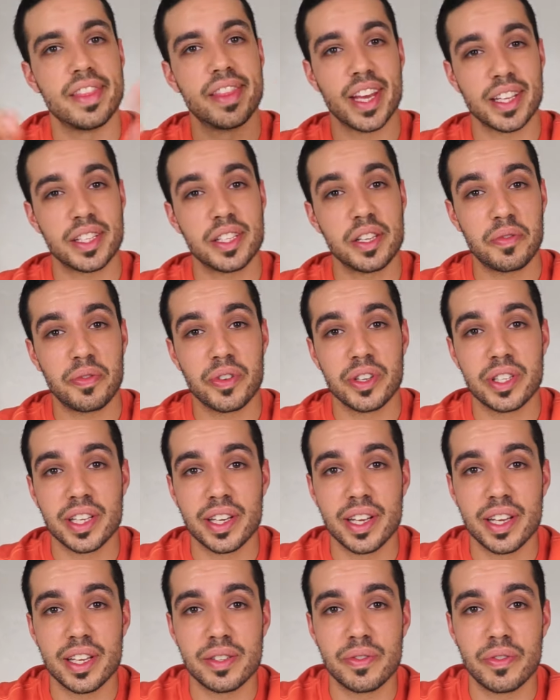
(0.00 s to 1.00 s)
That's it for
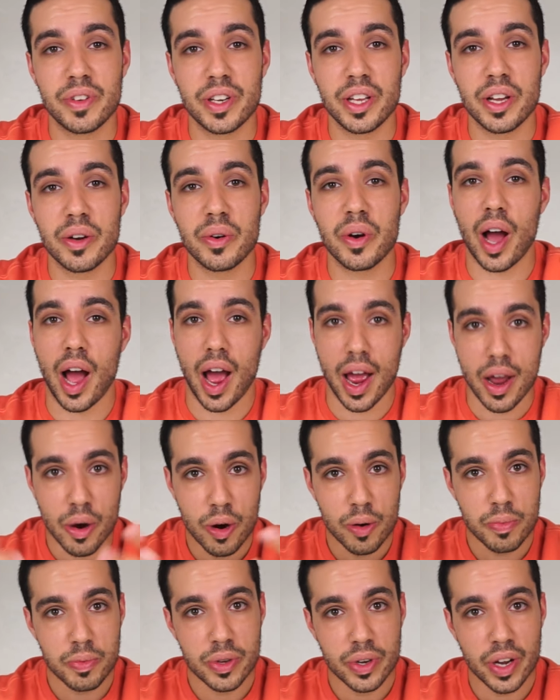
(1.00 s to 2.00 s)
today's video. I
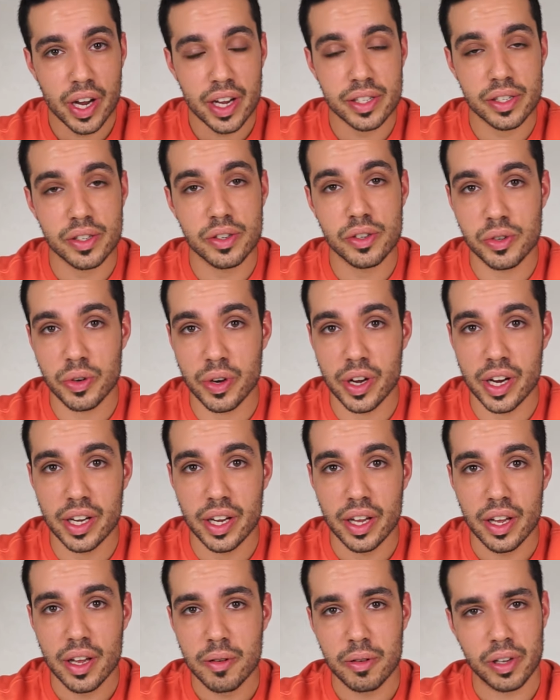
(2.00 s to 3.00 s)
hope you guys
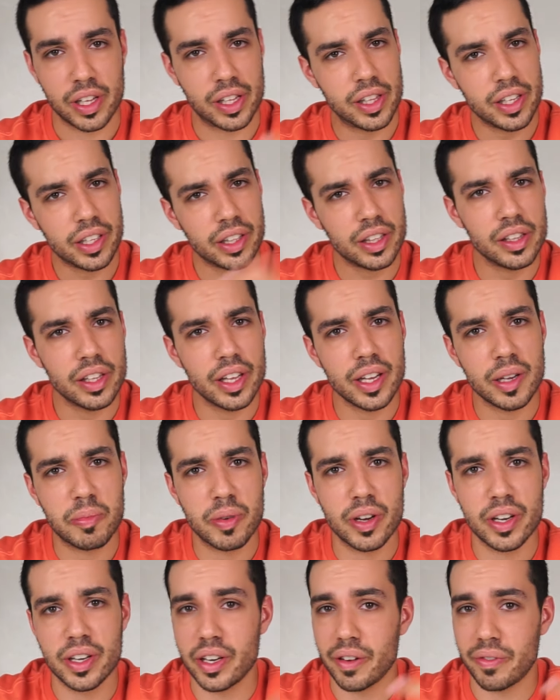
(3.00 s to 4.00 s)
enjoyed. Click the like
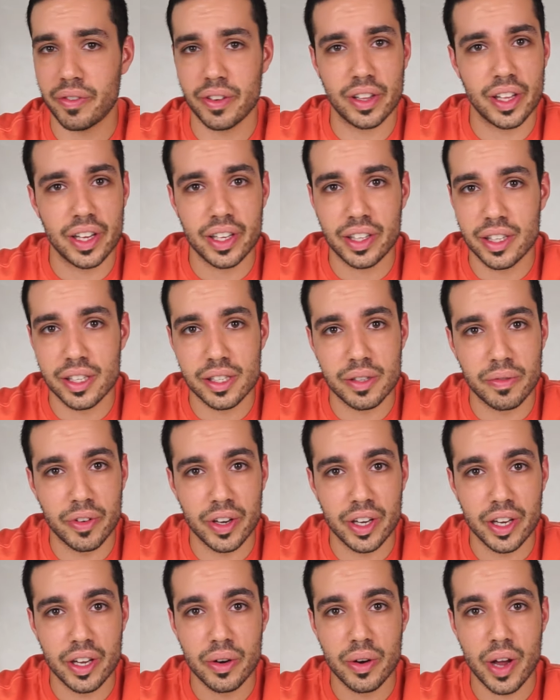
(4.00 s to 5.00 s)
button if you like this
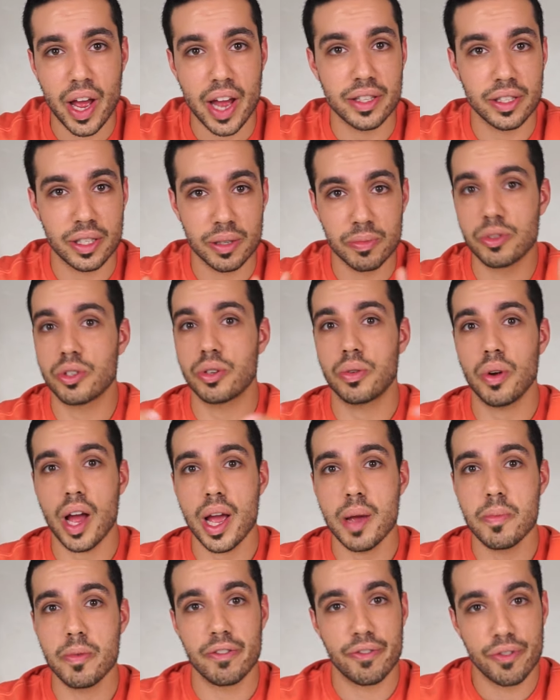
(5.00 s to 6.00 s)
video and
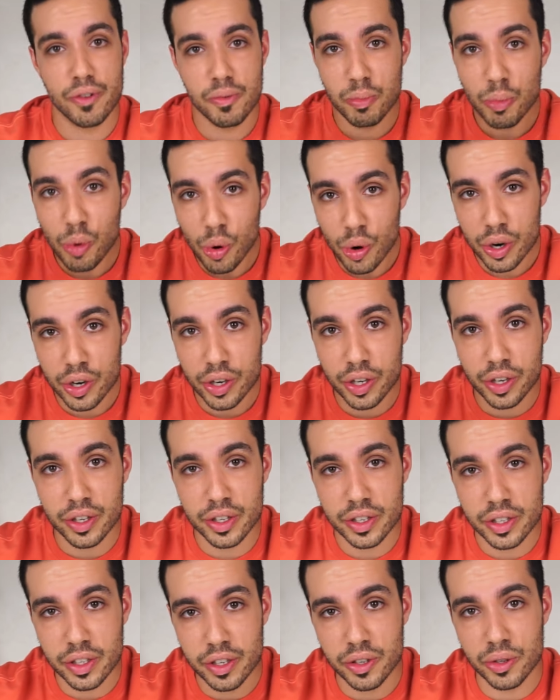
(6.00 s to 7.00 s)
subscribe for more
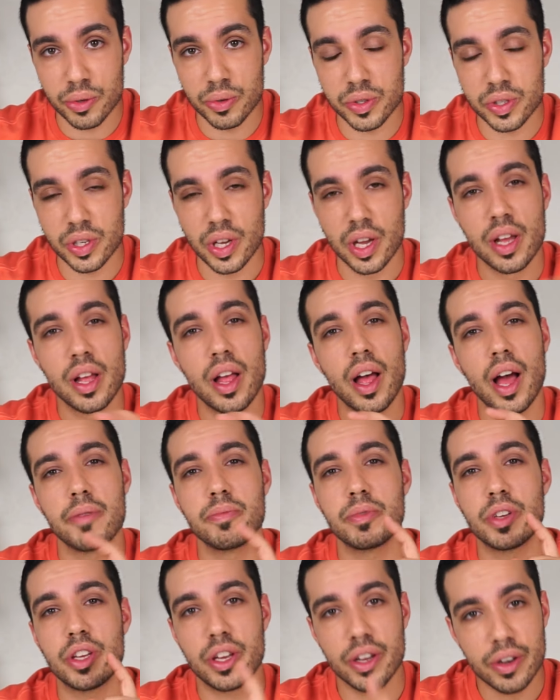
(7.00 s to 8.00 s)
good news.
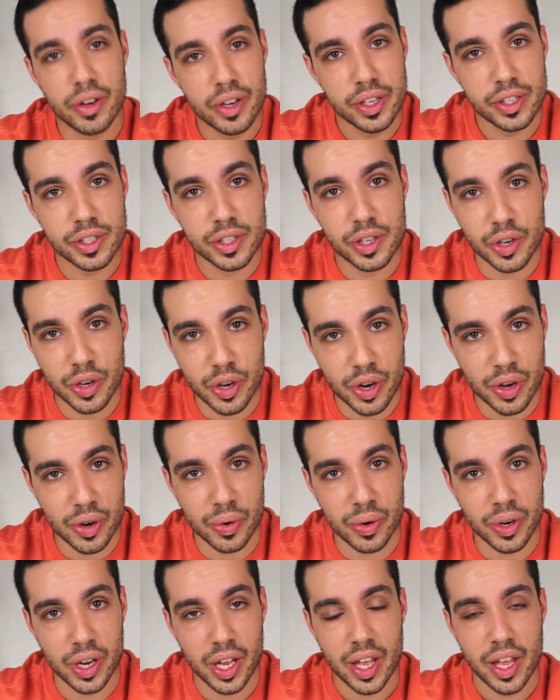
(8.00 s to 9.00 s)
I'm curious to
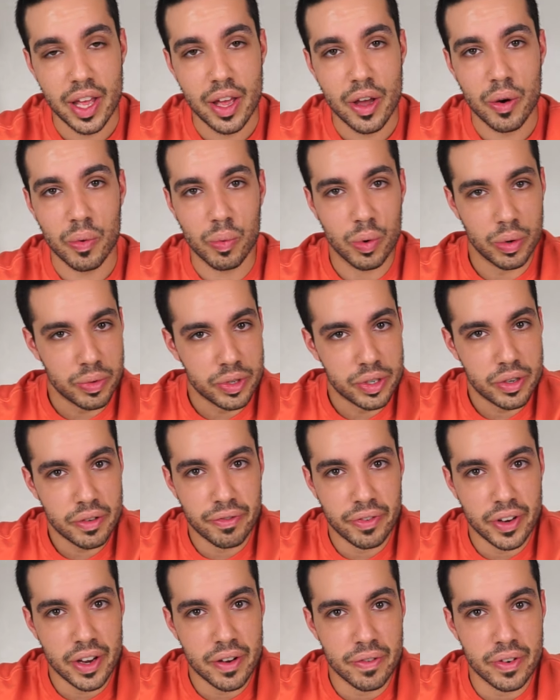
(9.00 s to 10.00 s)
know, what was your
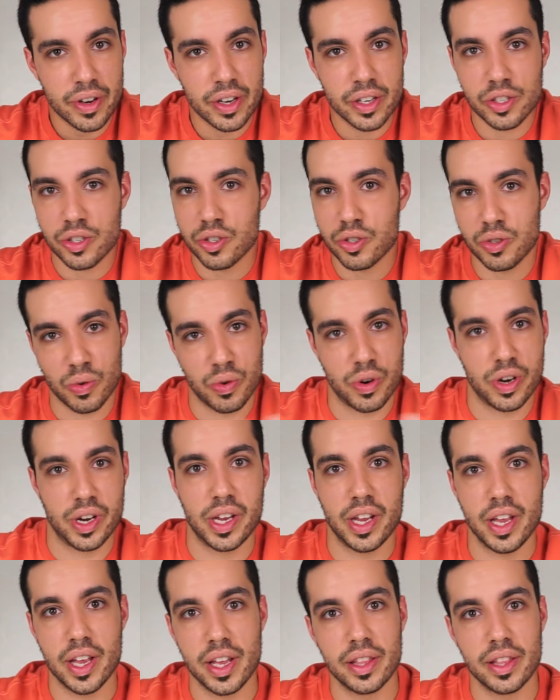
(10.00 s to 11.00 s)
favorite
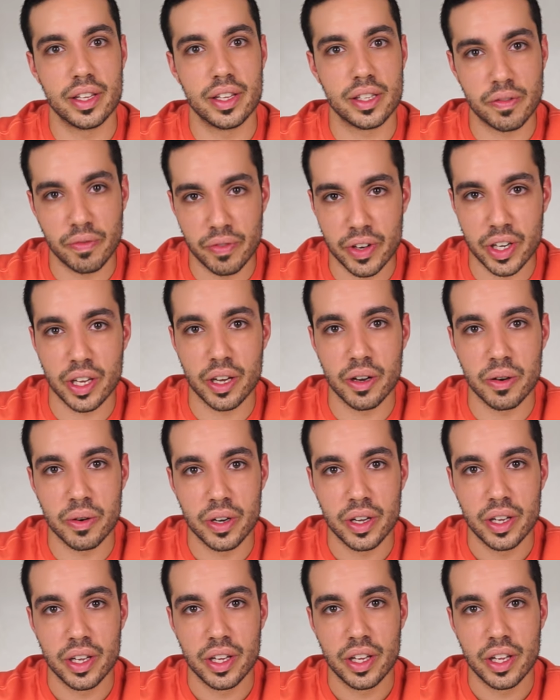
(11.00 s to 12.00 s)
story this video?
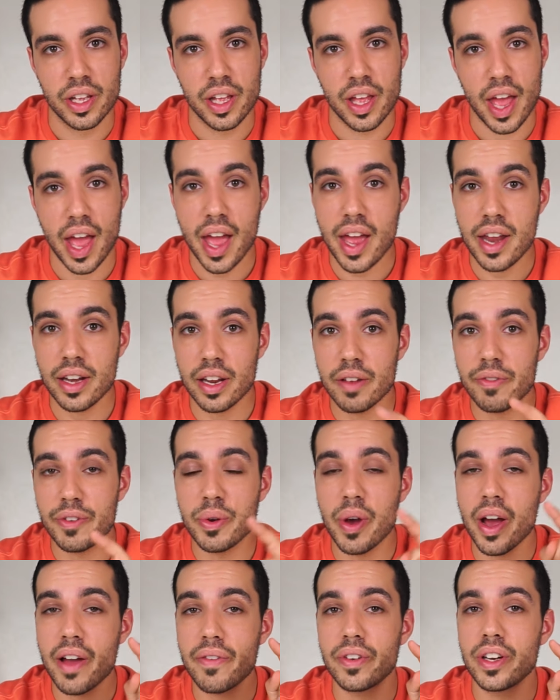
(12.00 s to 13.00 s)
And if
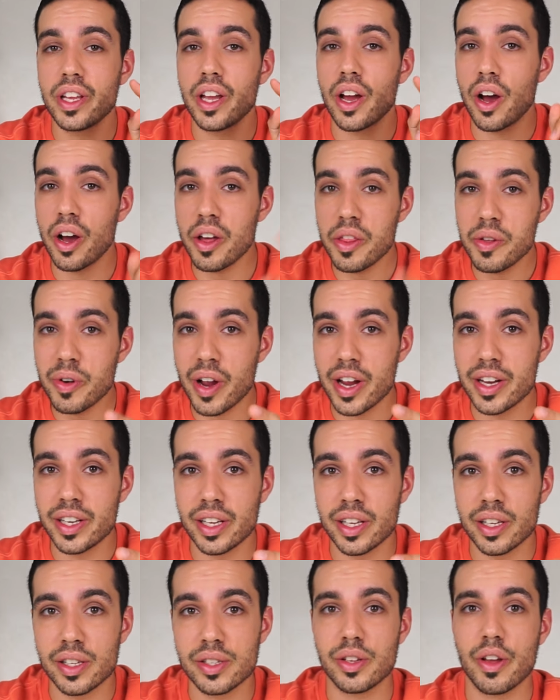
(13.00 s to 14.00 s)
you have any other
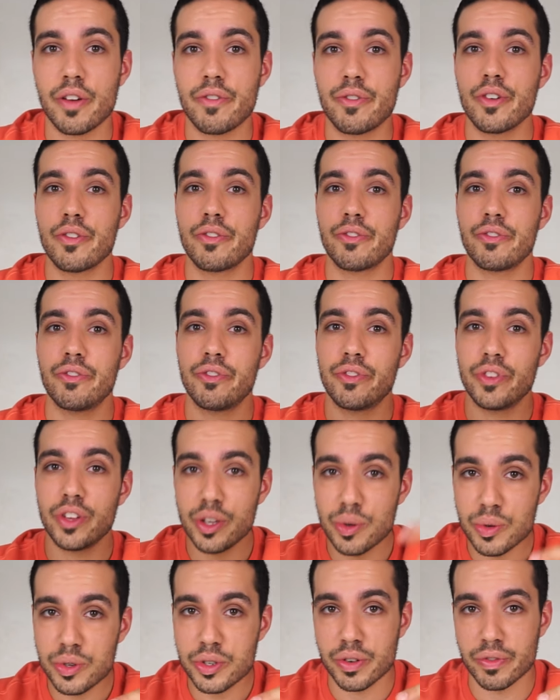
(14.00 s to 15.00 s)
ideas for
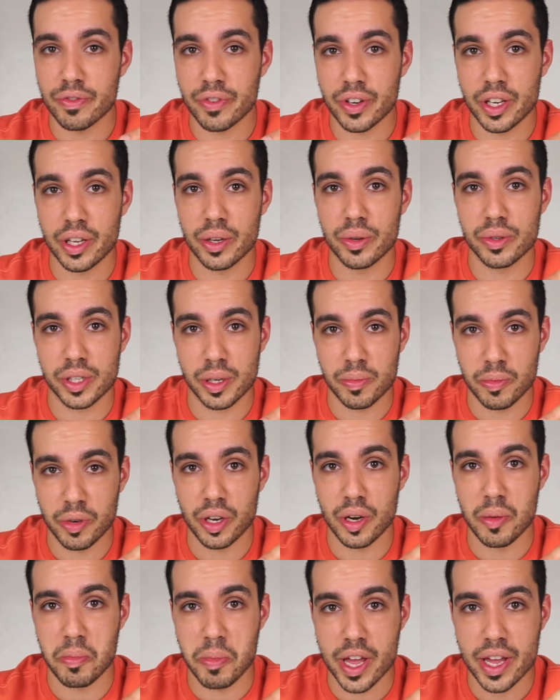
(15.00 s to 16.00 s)
future videos I'm
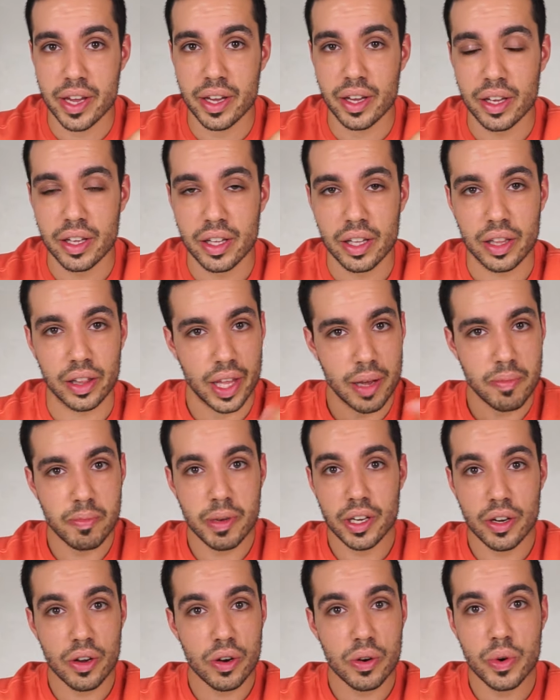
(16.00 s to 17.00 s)
gonna make, let
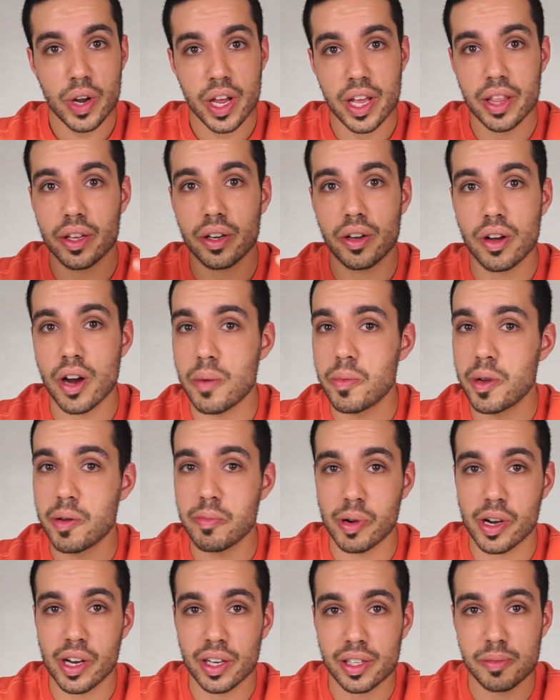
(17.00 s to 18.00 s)
me know in the
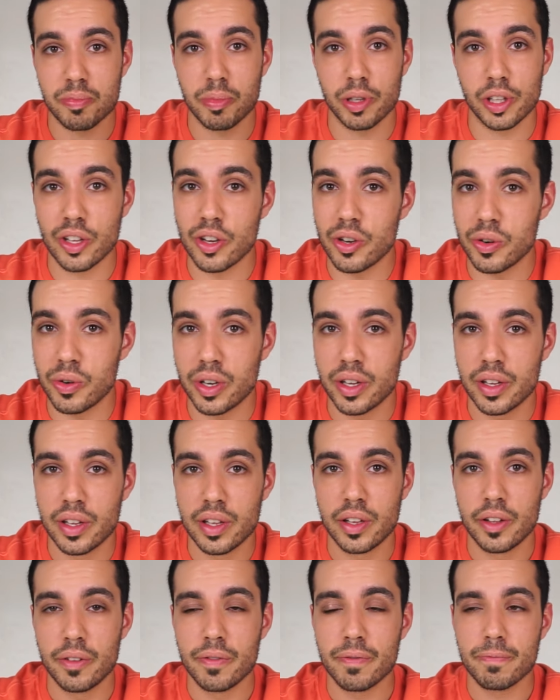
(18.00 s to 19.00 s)
comment box below.
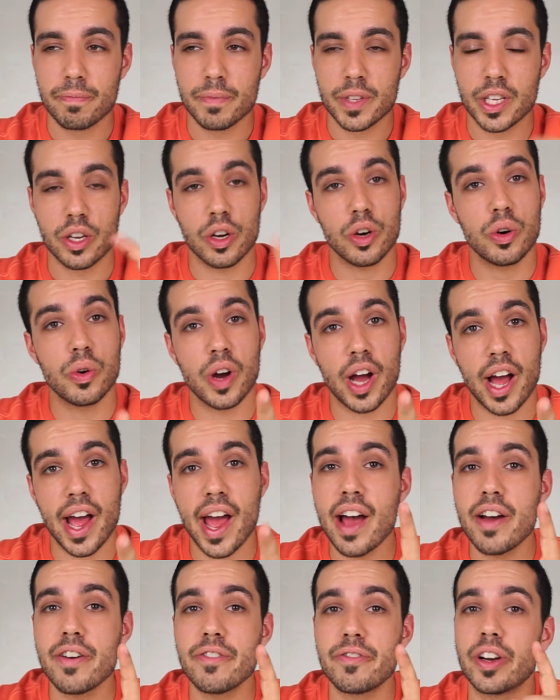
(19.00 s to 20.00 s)
Oh, I
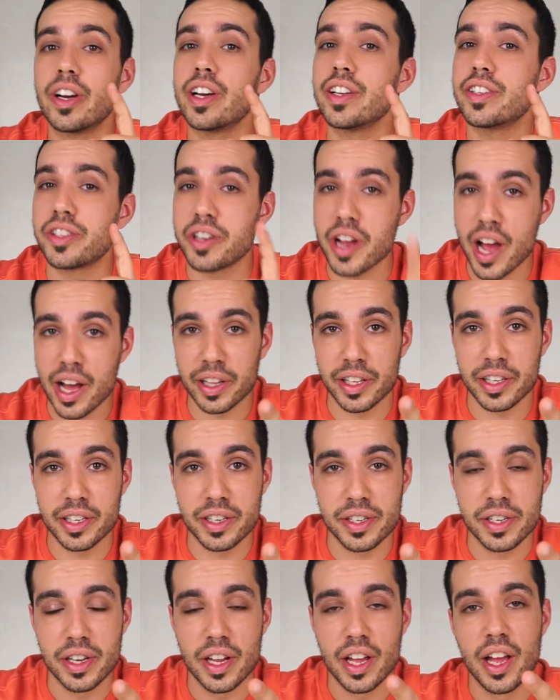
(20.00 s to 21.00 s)
have a
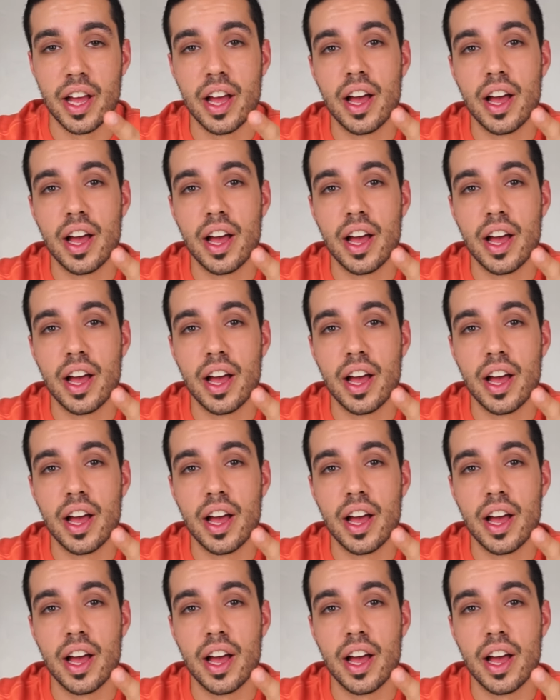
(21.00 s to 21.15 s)
challenge.